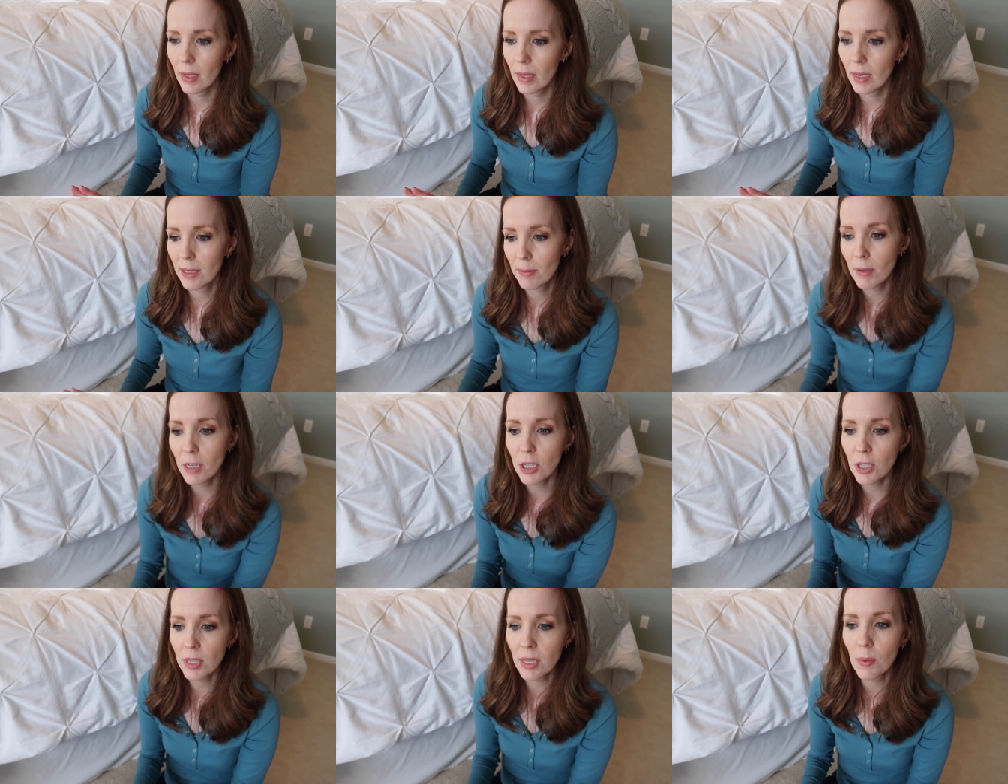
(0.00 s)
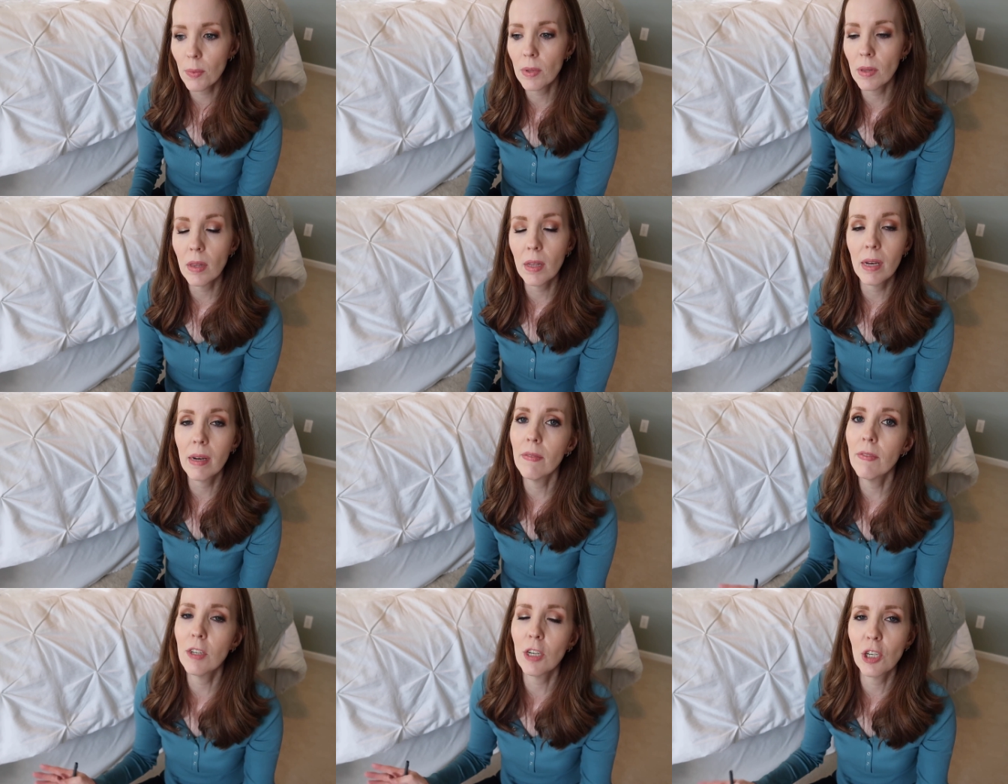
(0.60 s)
as much as I would
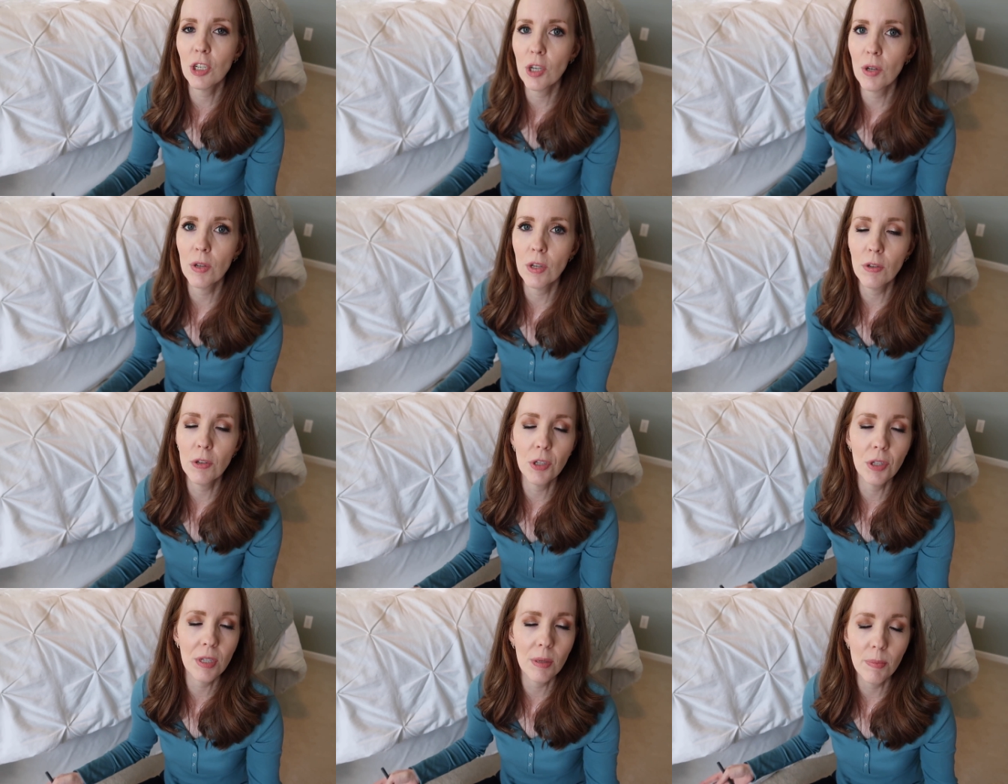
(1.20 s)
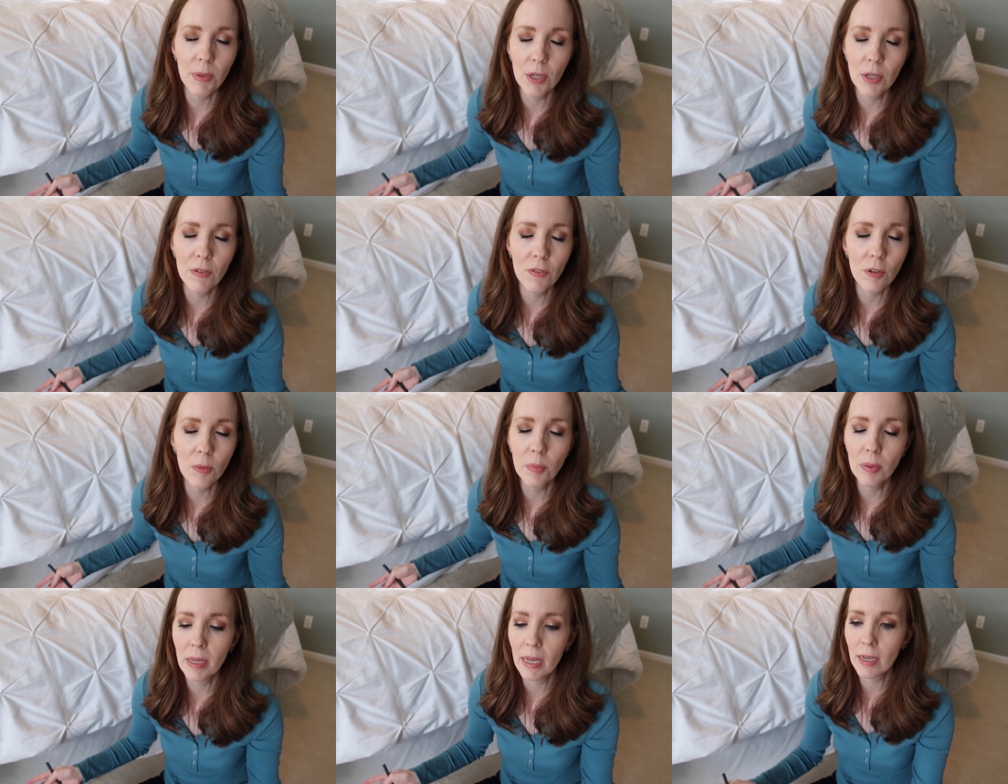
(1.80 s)
love to show you just a
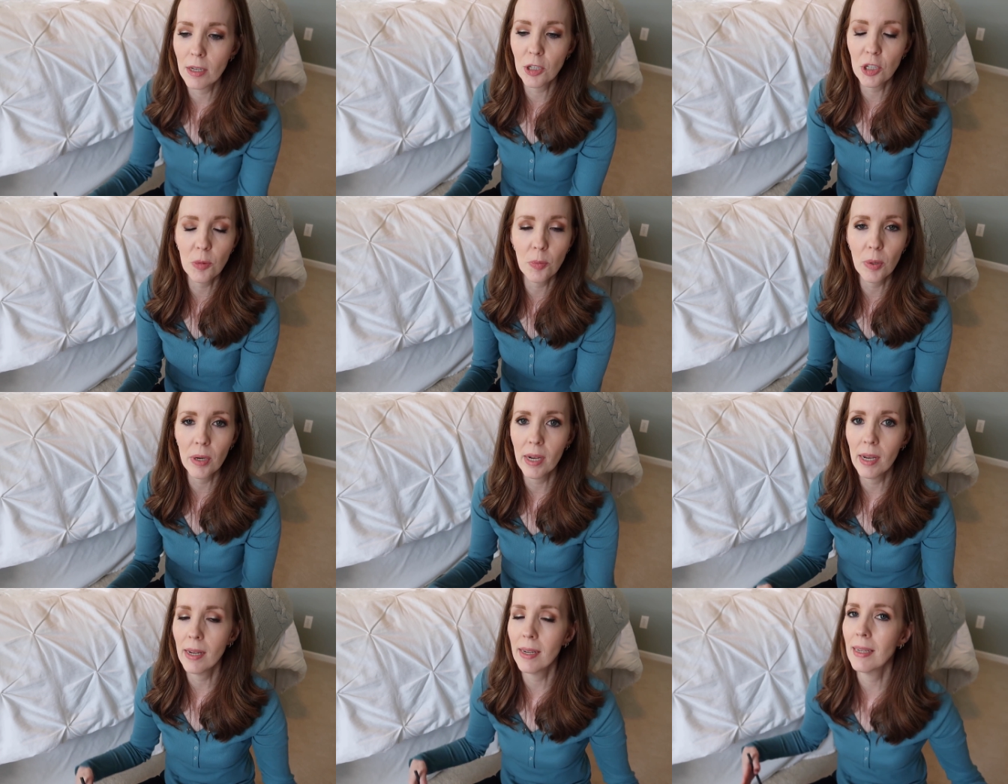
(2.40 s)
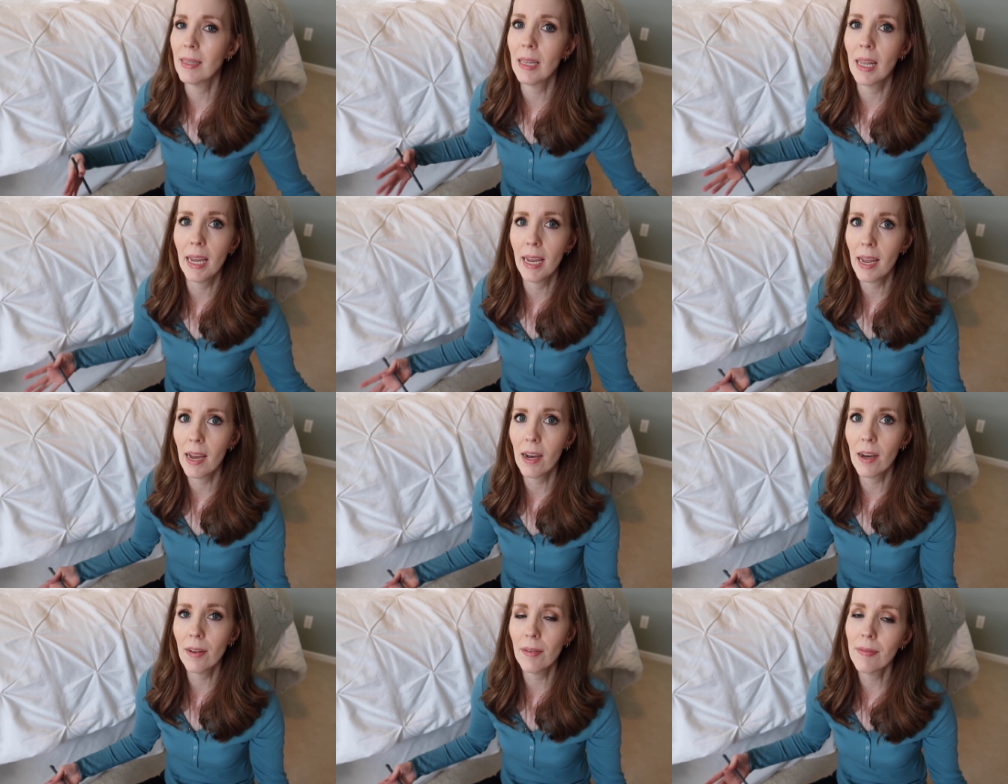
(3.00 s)
beautiful planner spread and
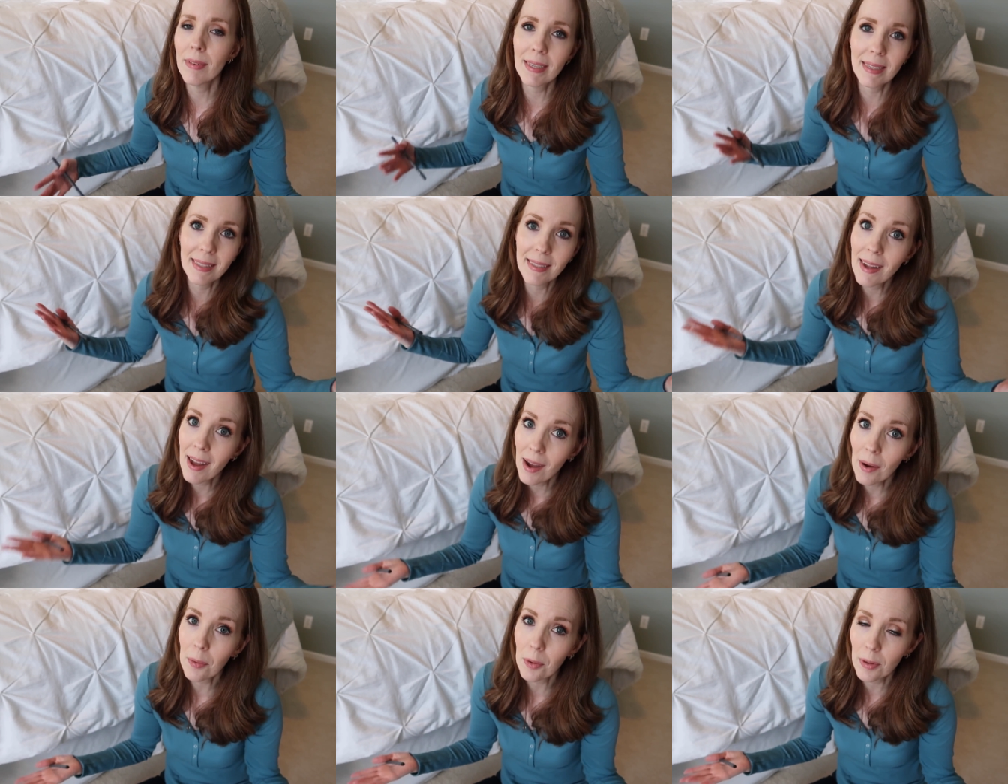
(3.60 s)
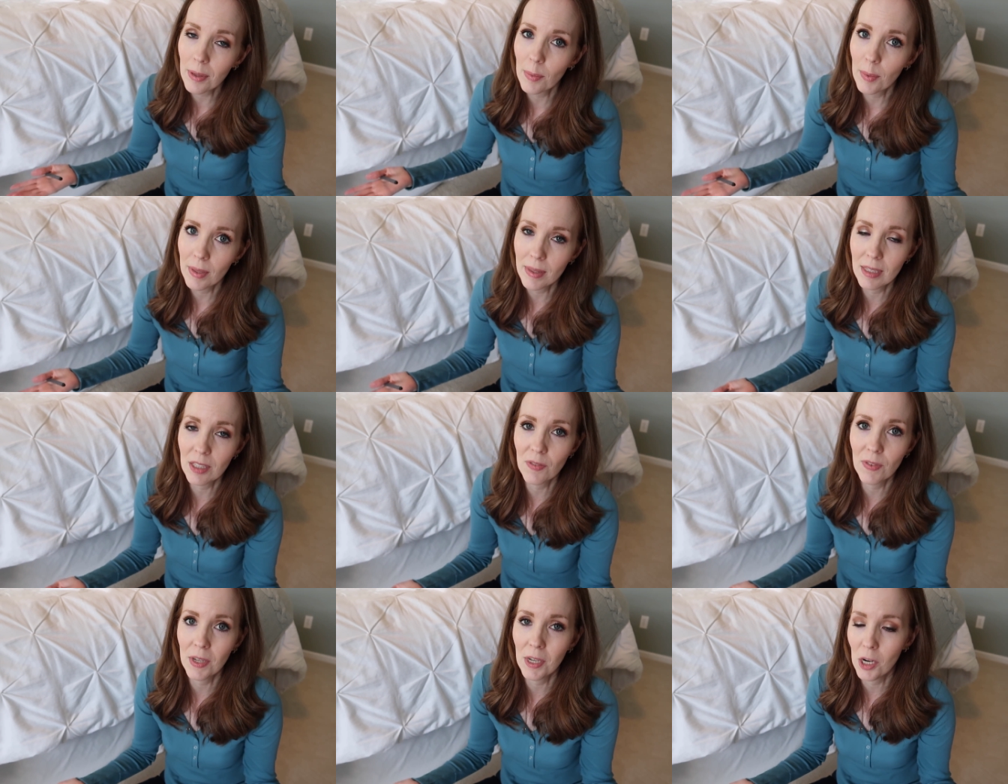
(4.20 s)
layout that's not really what
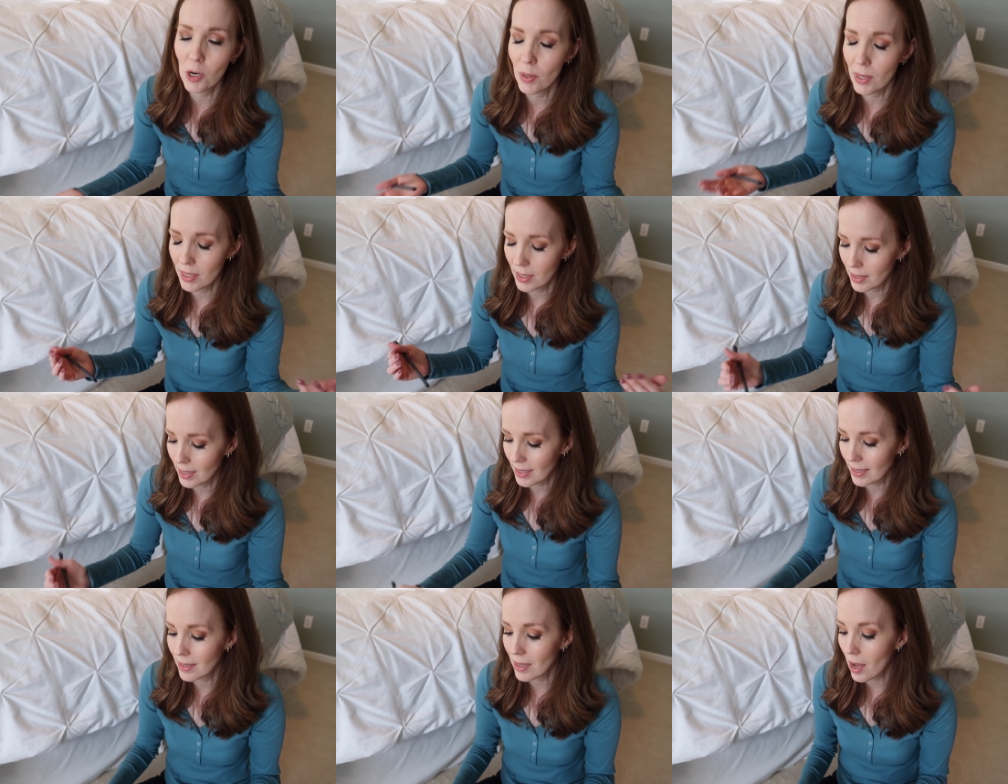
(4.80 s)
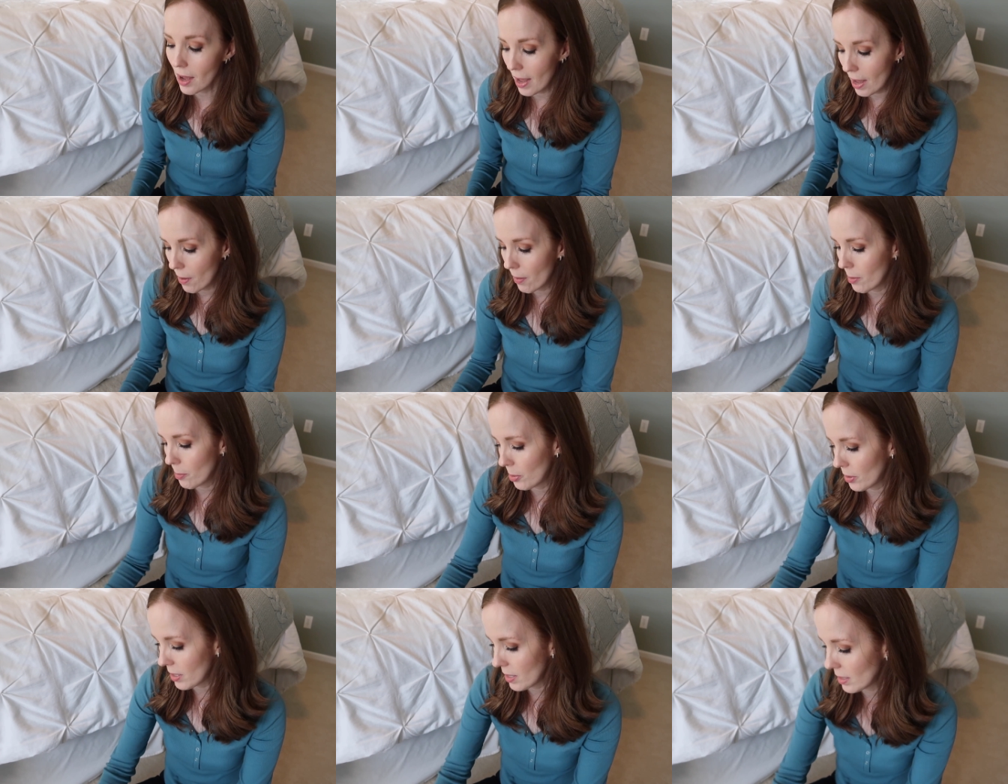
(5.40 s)
this video is that's not how
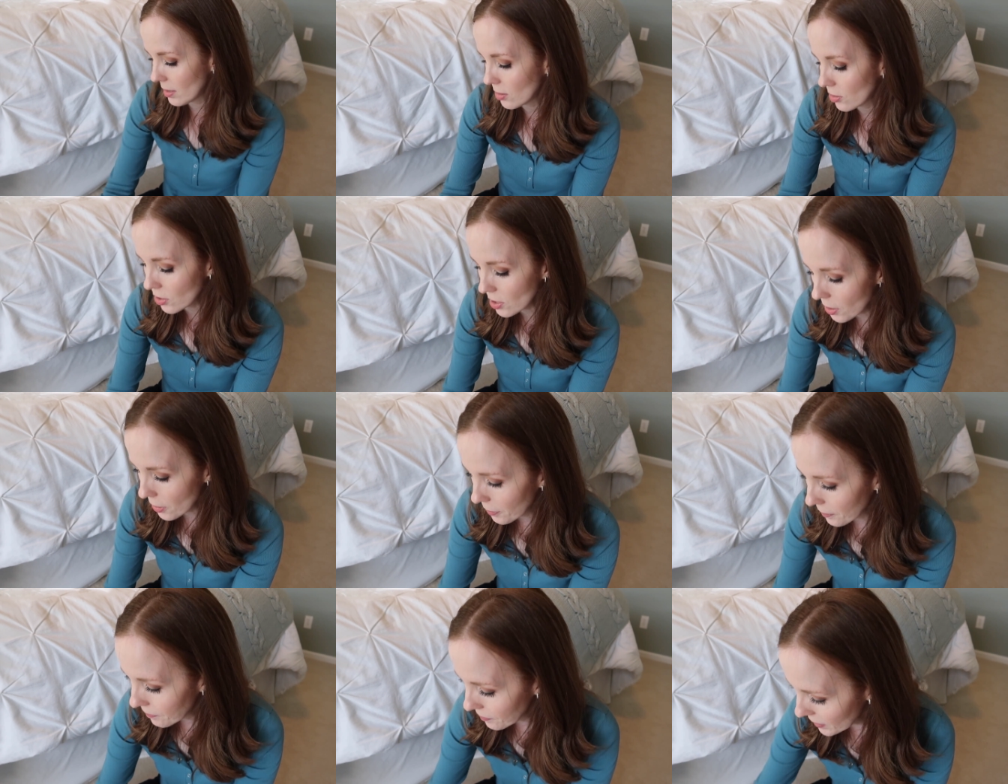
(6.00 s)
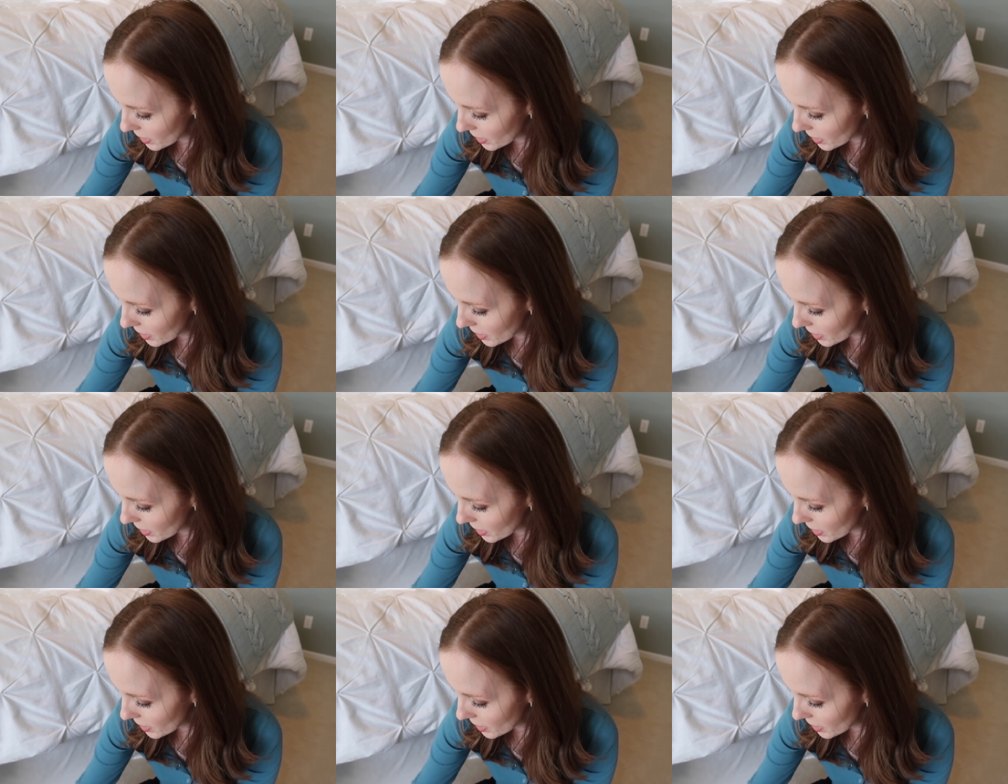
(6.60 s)
I plan so